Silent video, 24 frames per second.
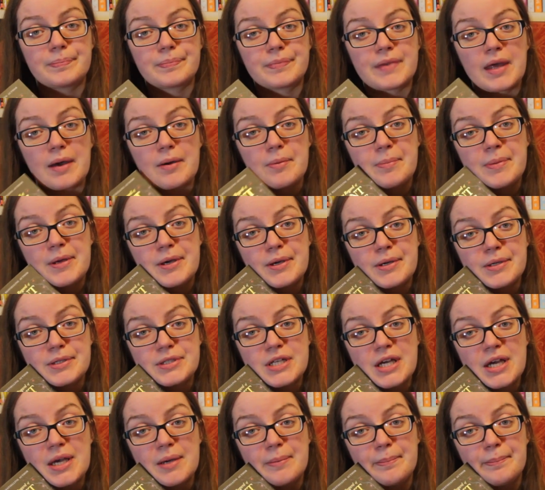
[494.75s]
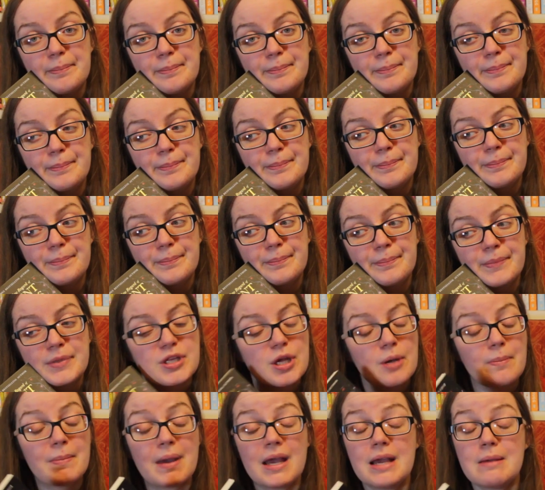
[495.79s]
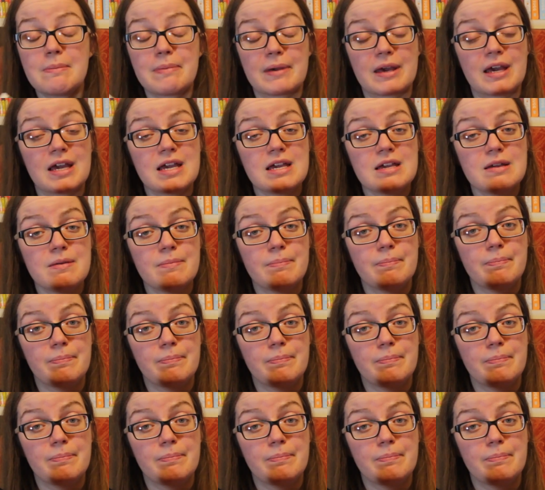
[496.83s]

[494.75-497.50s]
that would be a good time. So maybe